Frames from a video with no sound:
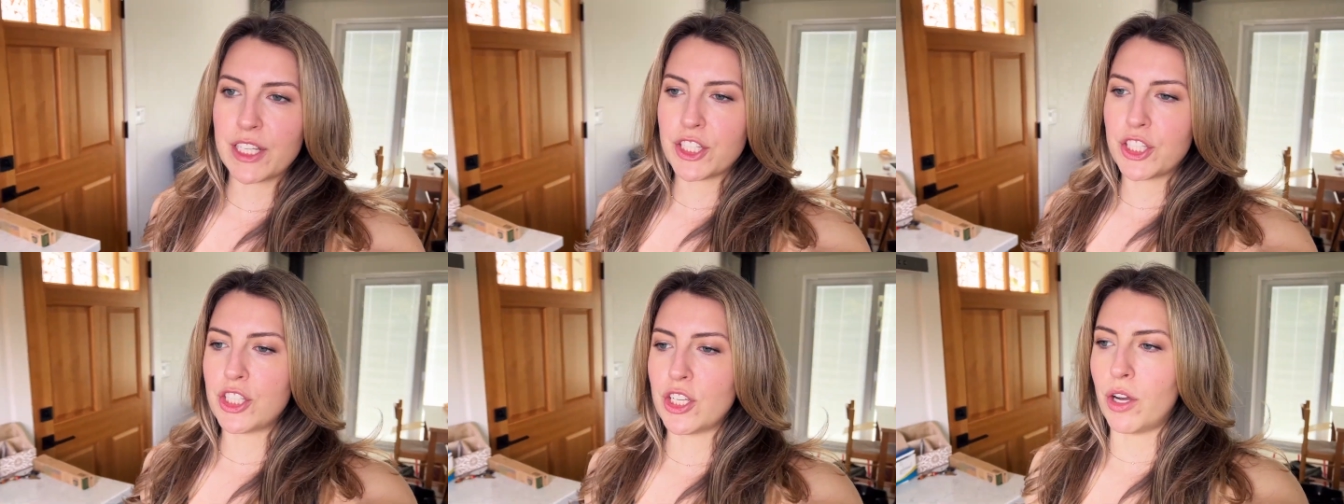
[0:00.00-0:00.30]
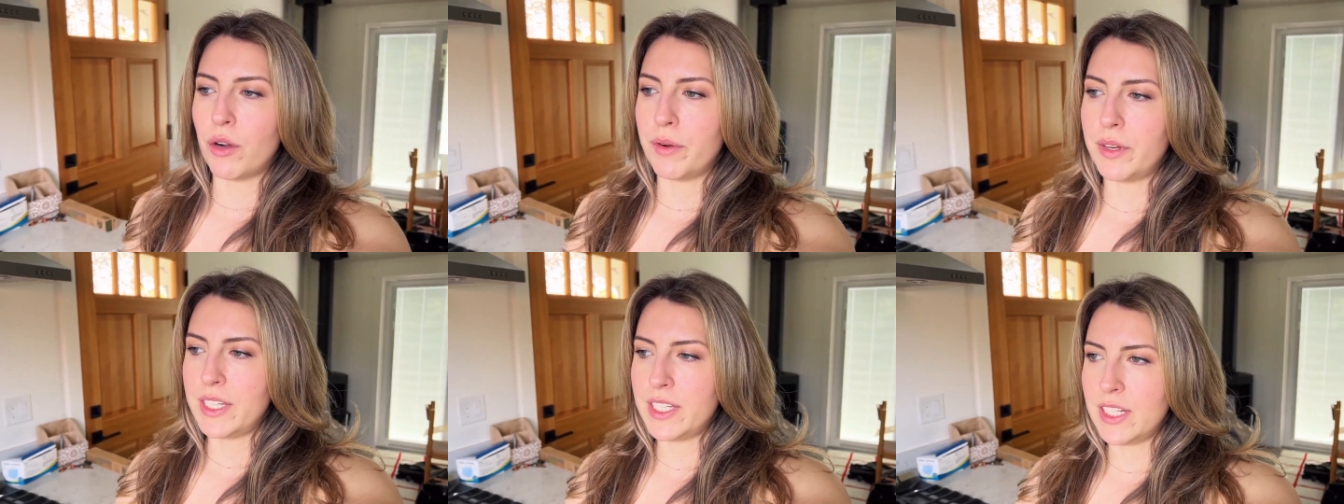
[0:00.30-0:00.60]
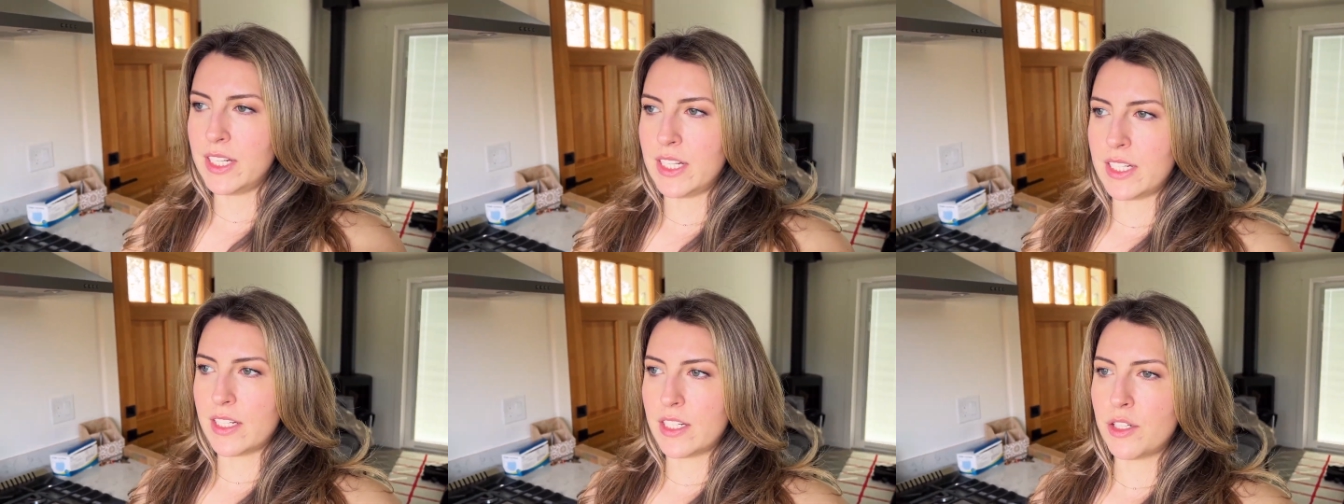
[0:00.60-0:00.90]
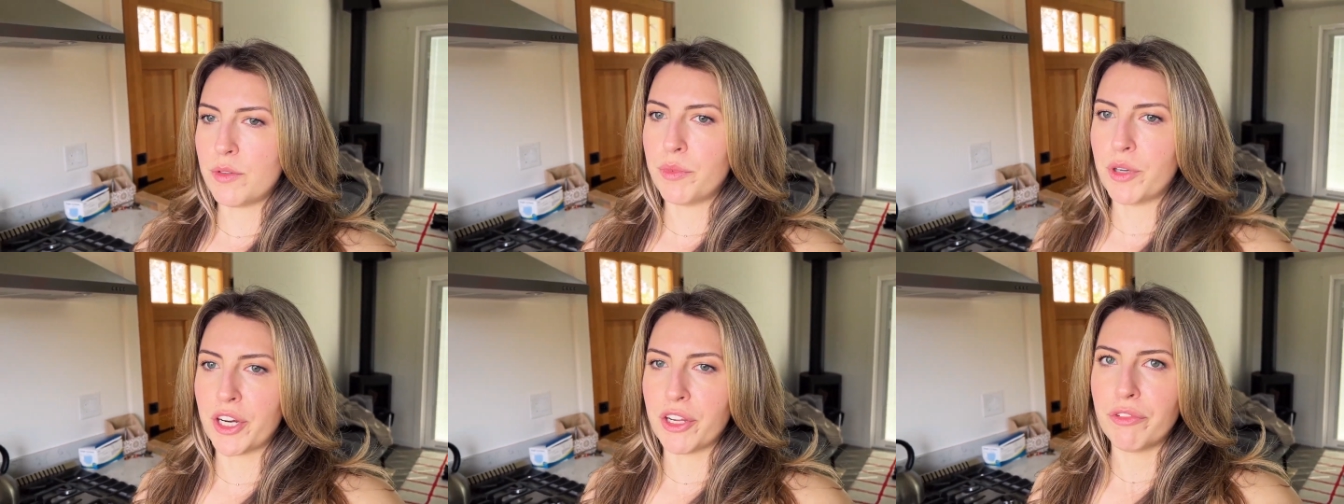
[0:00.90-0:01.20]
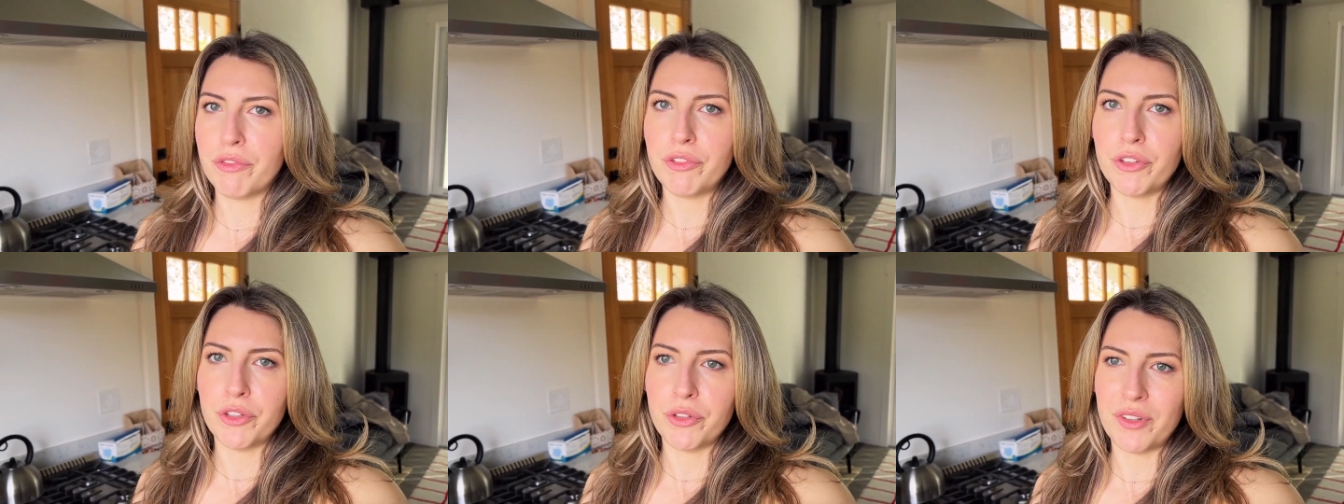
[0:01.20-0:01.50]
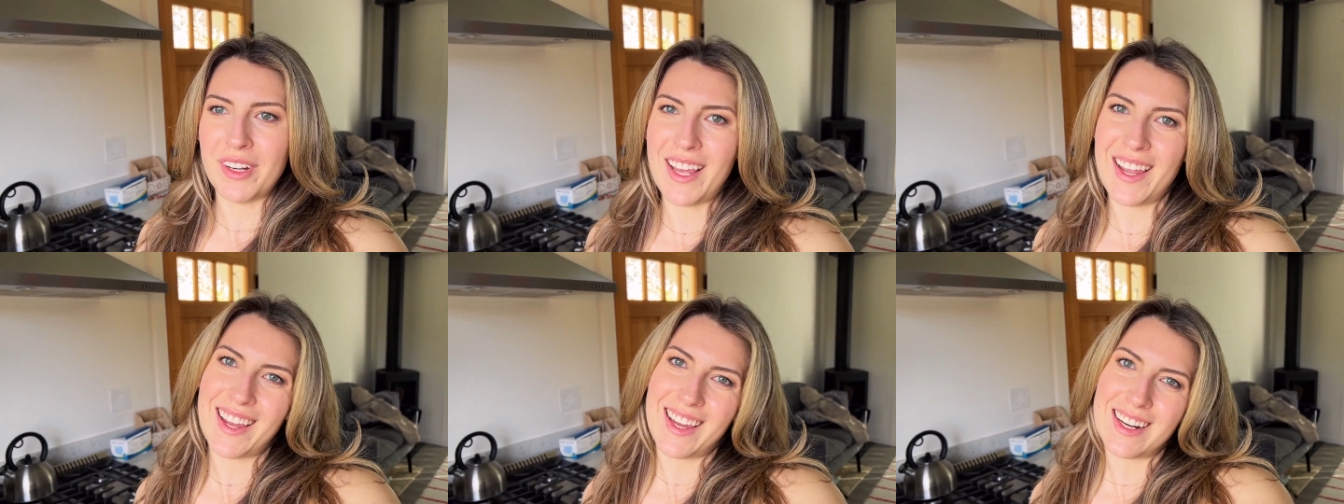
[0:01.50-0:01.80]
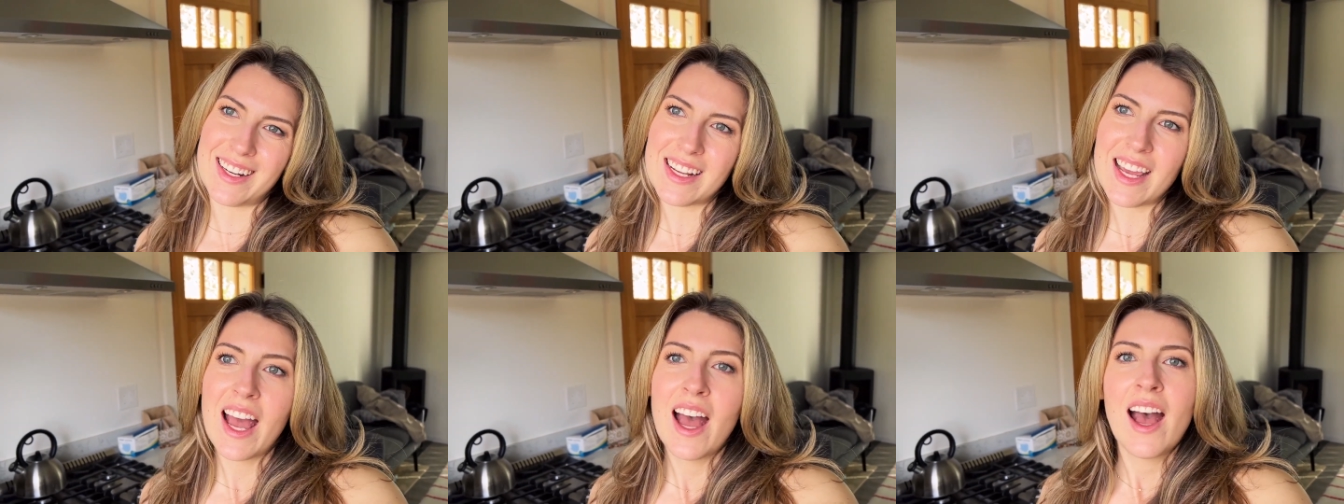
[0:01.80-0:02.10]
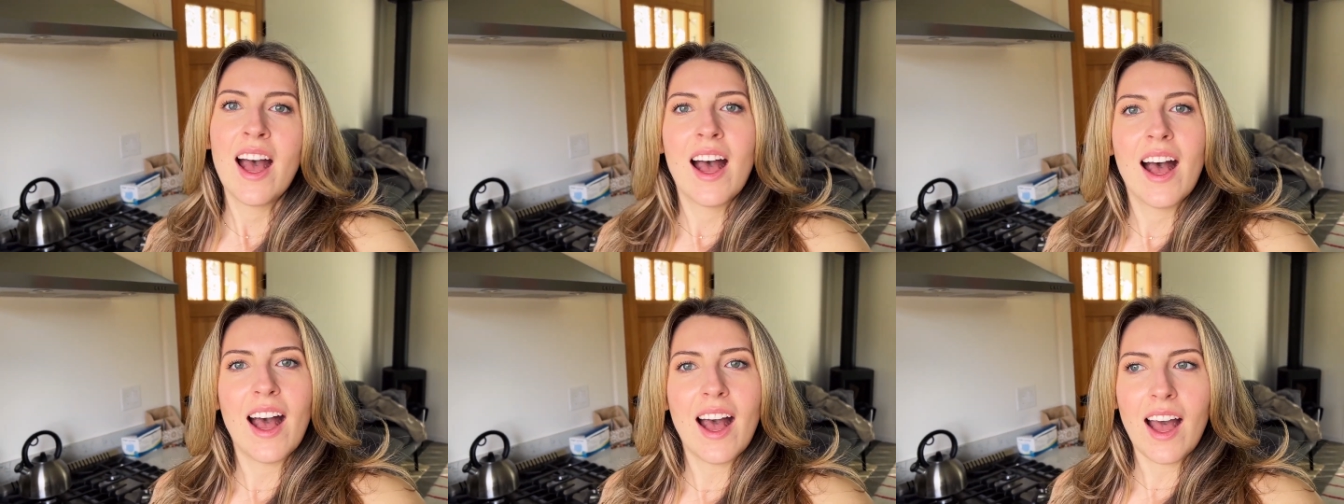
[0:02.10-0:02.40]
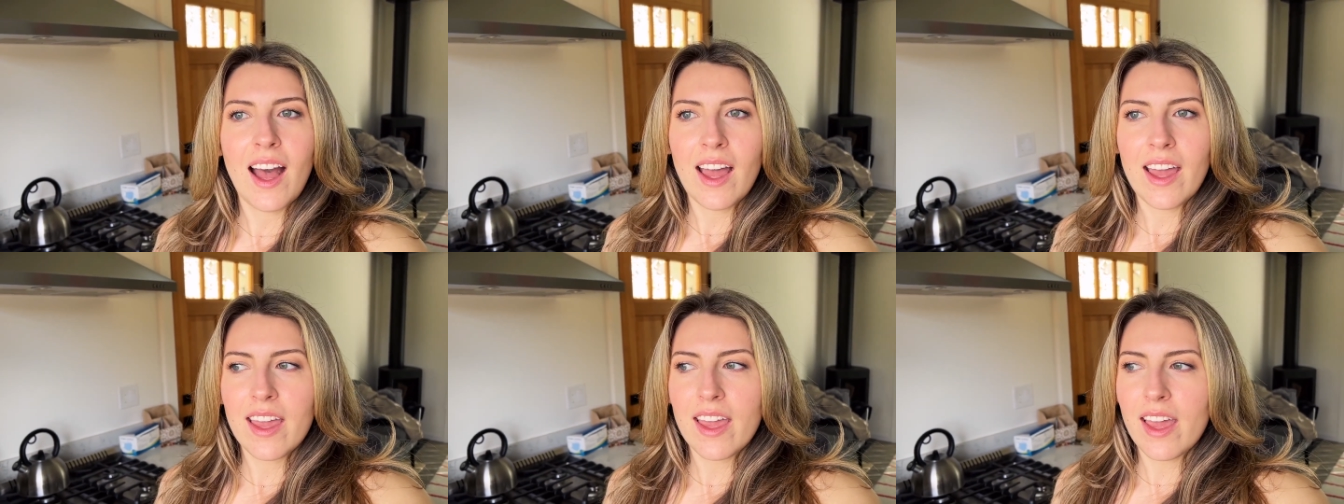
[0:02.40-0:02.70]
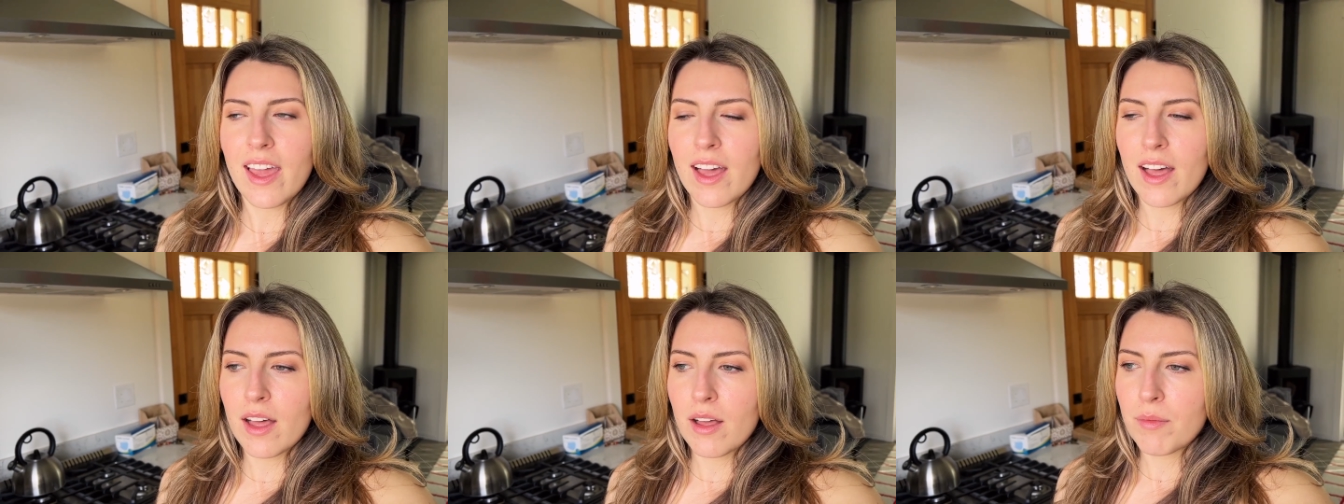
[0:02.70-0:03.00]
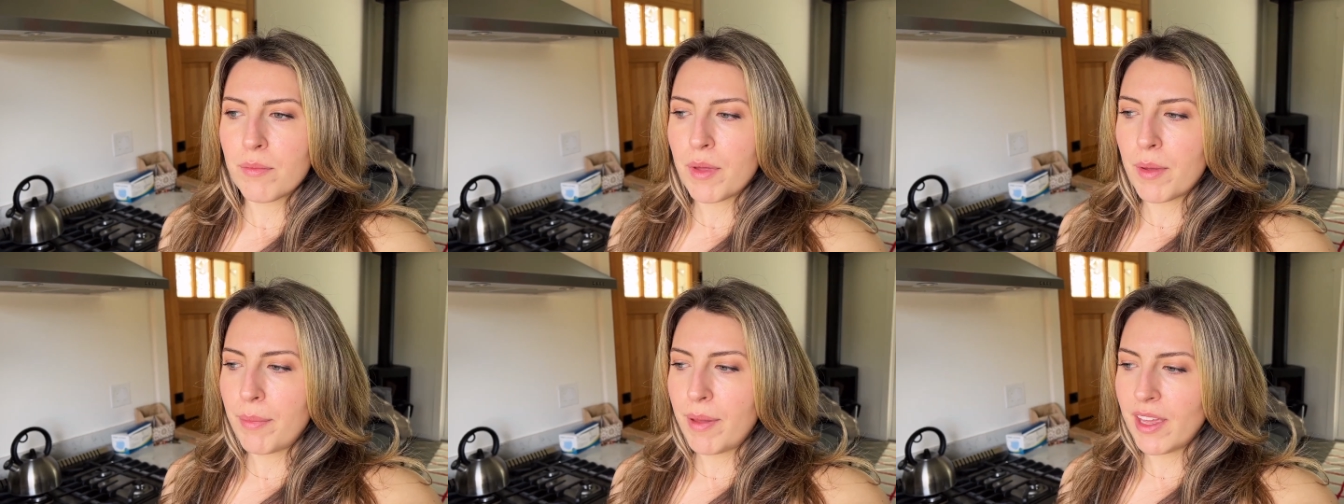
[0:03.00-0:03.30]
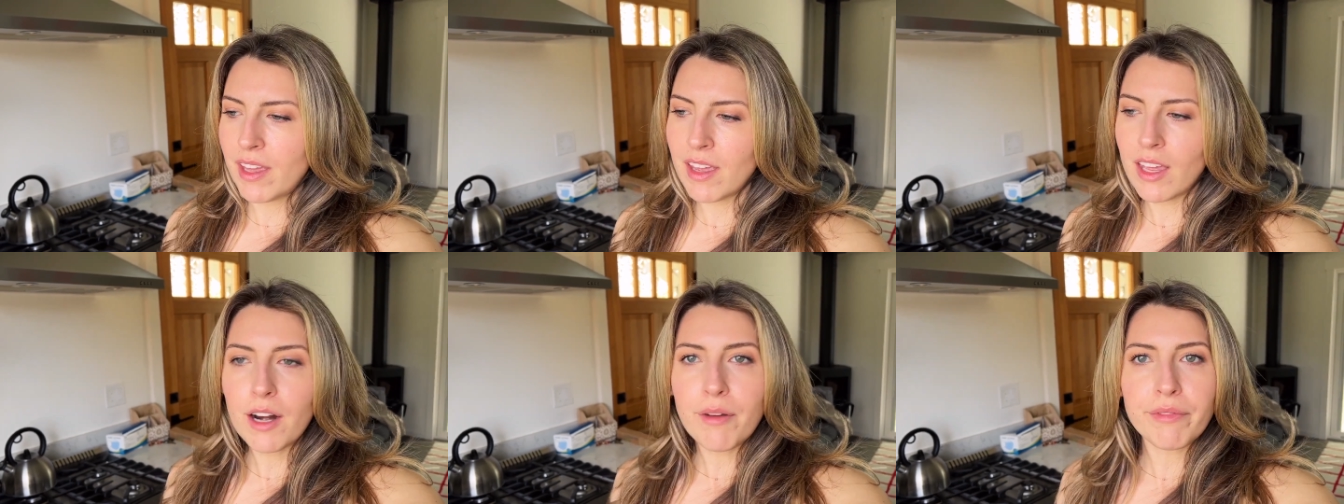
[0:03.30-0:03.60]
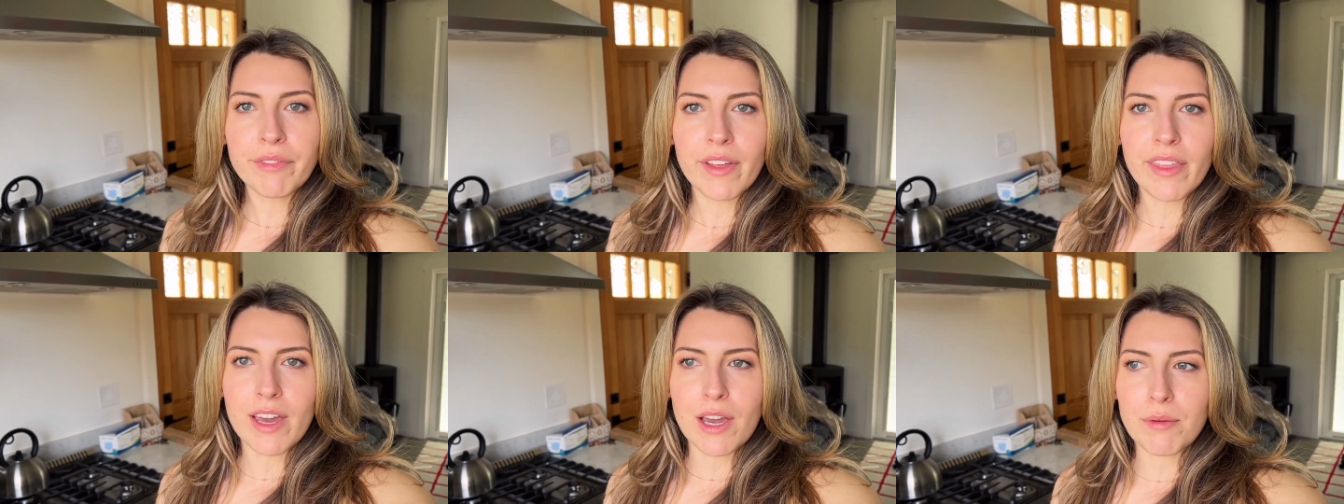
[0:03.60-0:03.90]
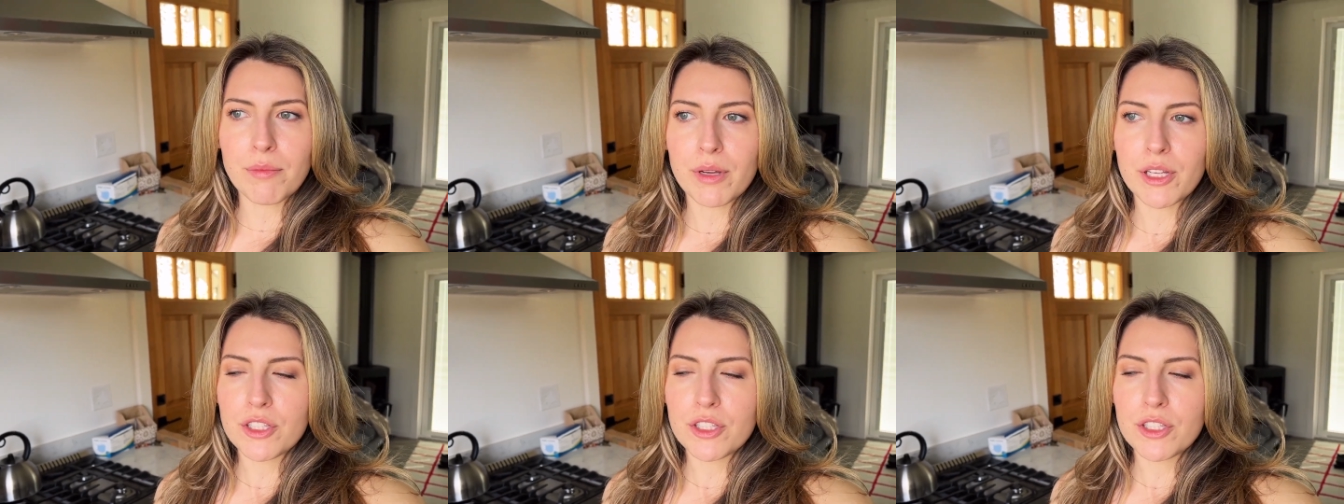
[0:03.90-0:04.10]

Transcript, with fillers: So he needed to bring food and I am picking it up for them.